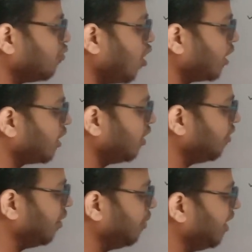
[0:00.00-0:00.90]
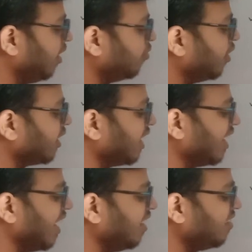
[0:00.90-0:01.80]
water will be
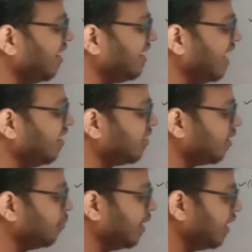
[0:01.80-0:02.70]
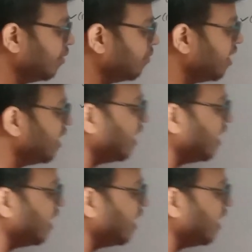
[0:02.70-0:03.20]
working as denser medium.